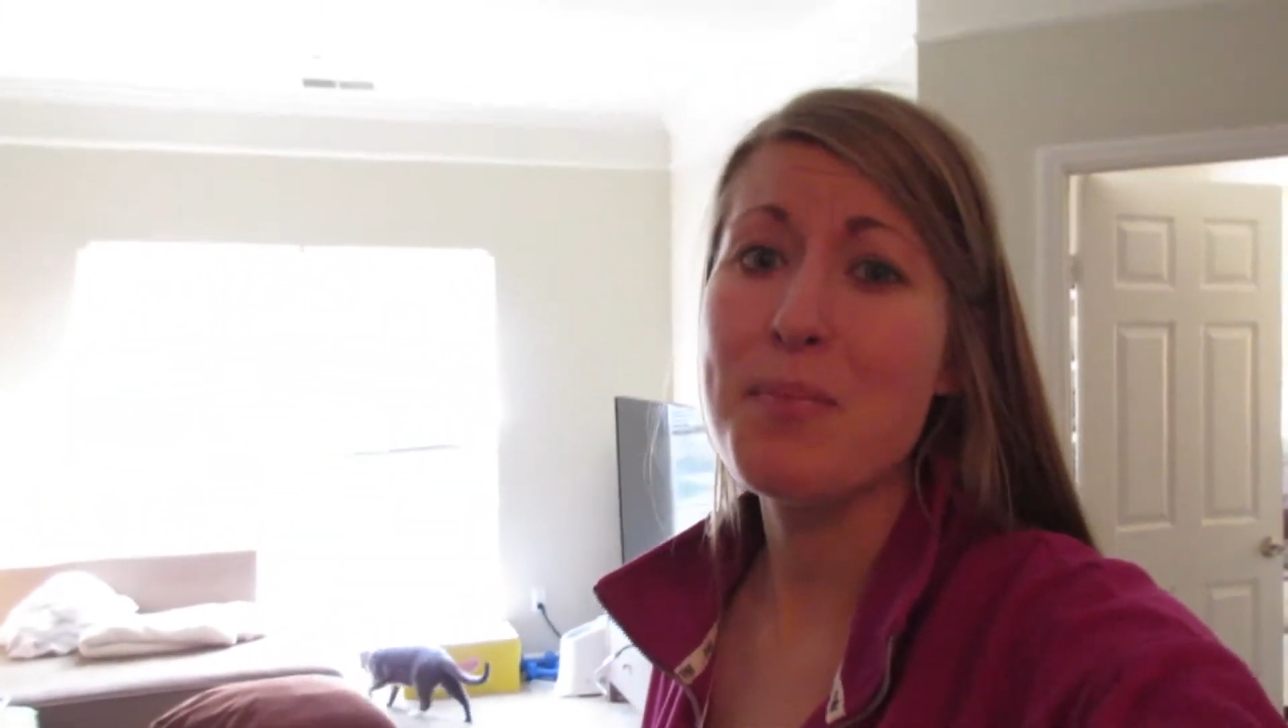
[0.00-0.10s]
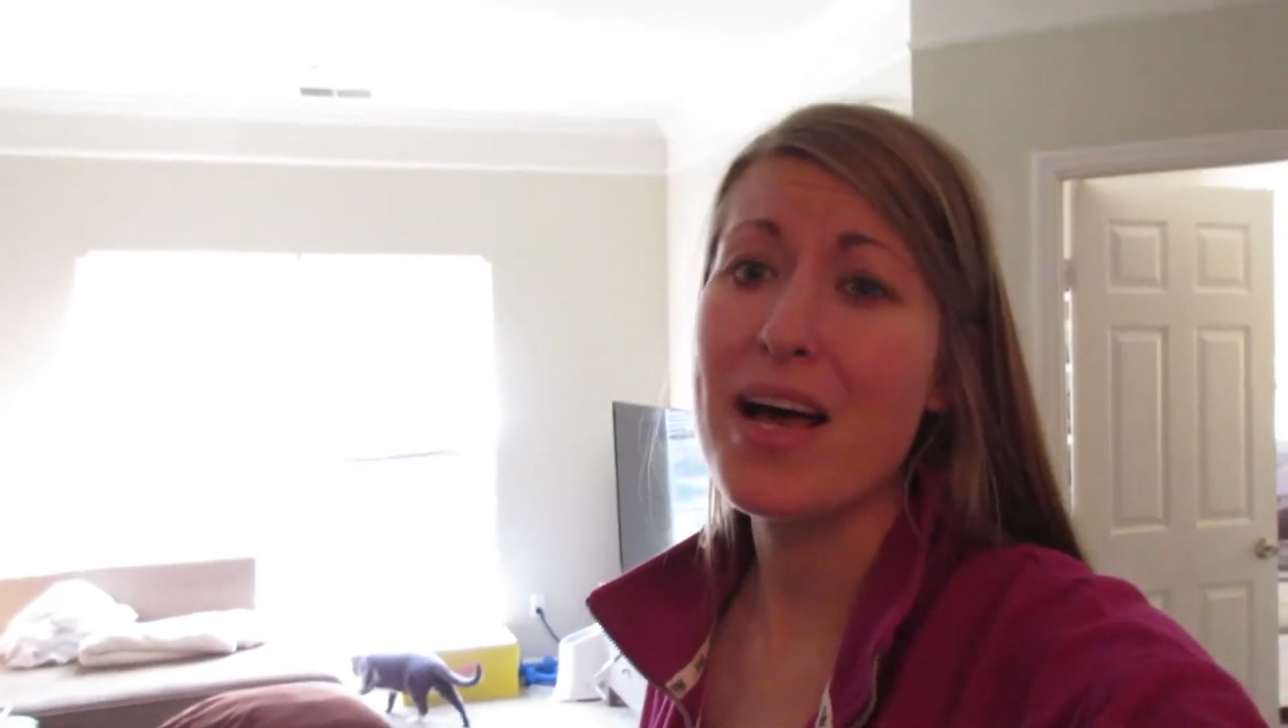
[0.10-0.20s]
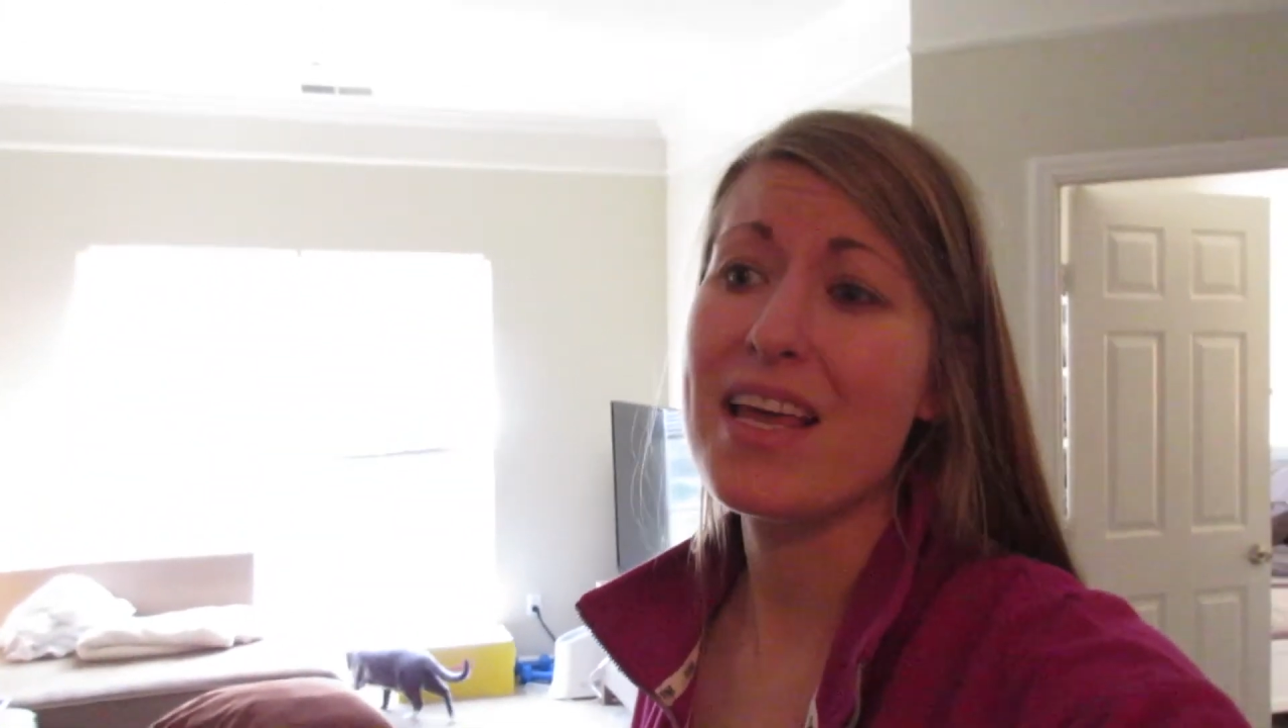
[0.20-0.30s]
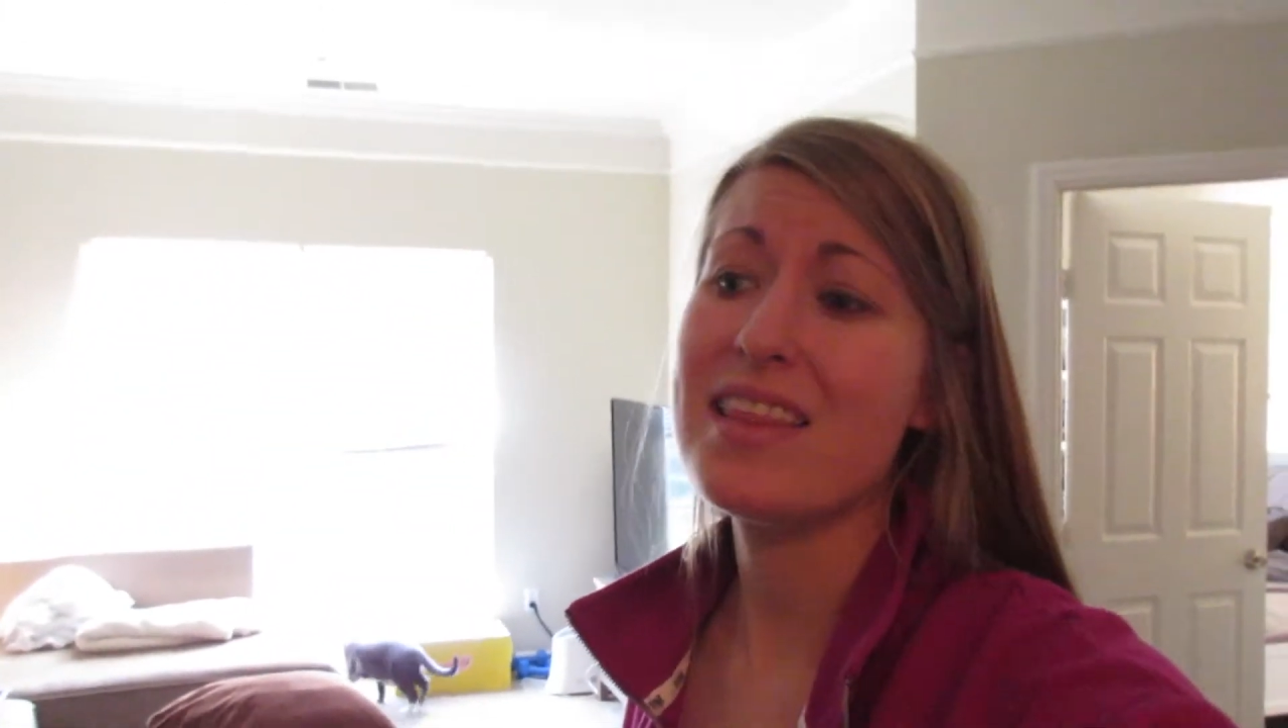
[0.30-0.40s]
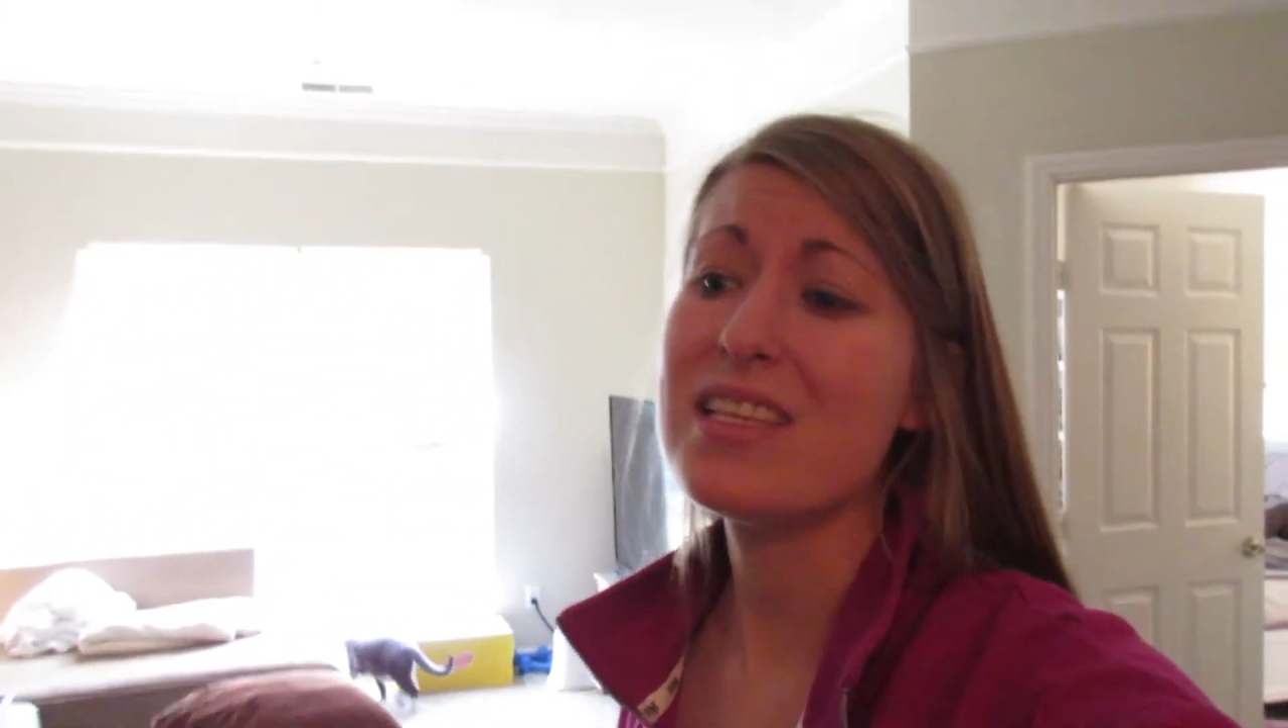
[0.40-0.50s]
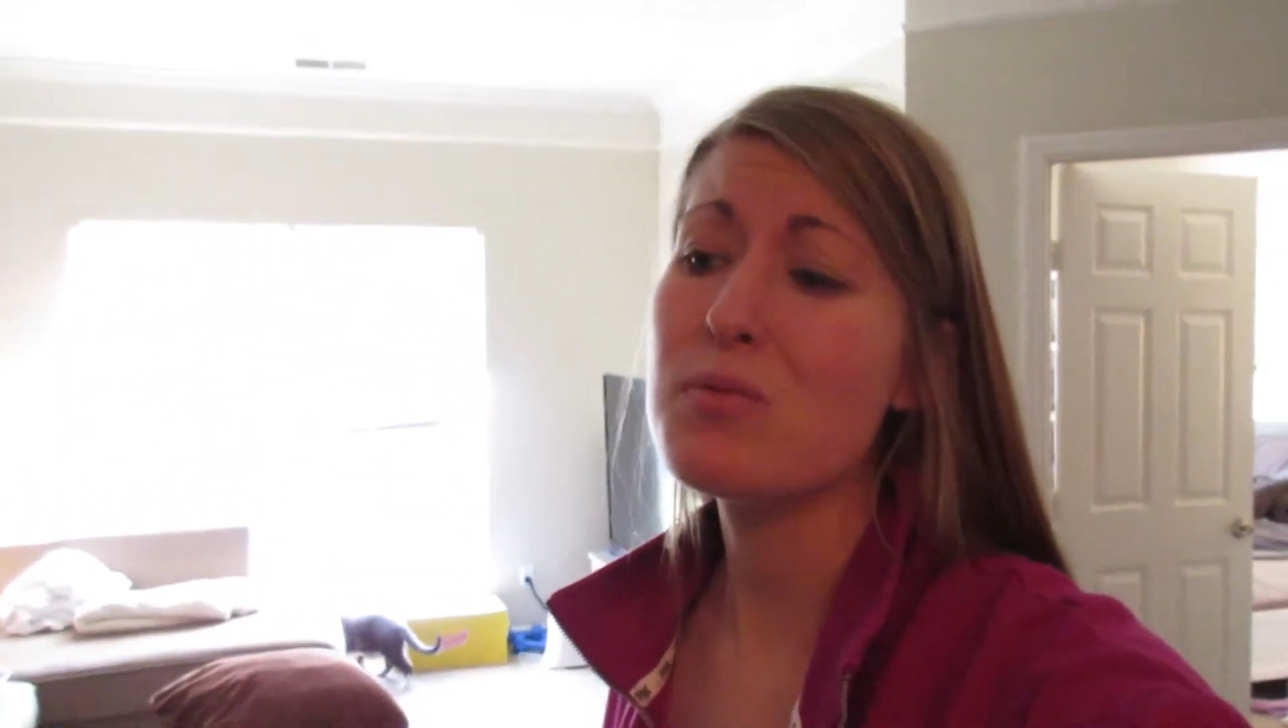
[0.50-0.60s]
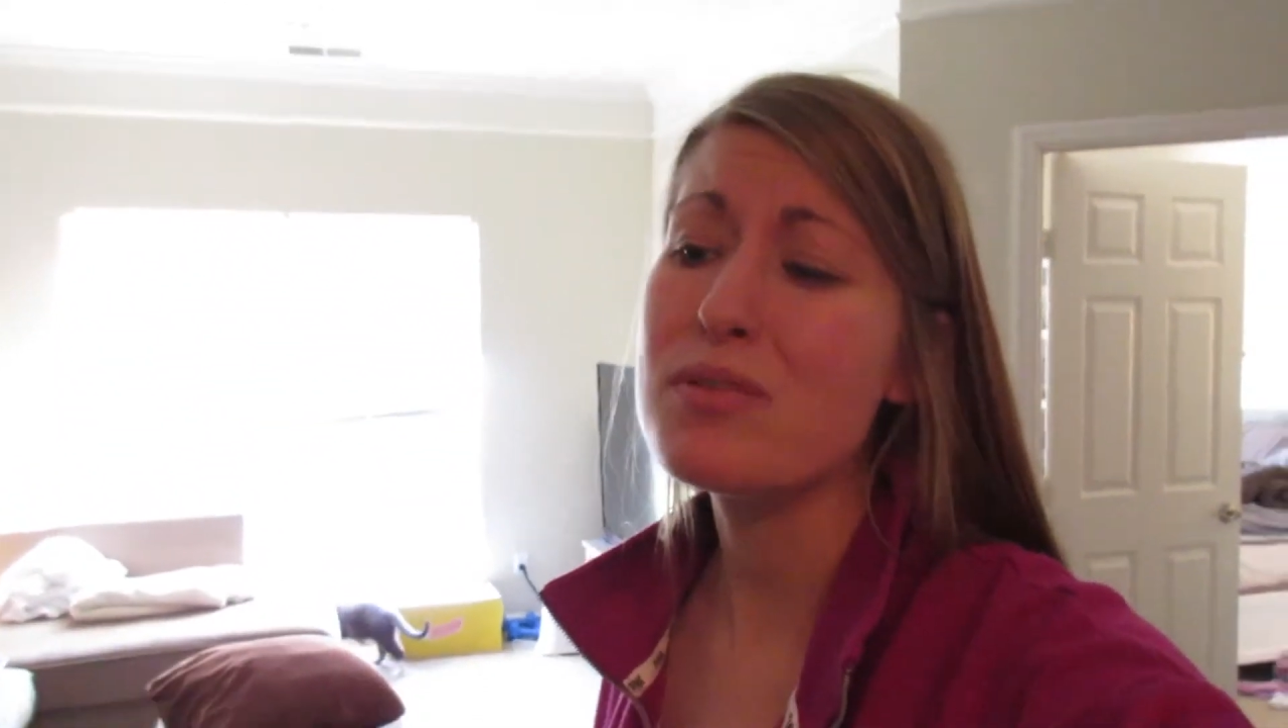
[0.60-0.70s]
but this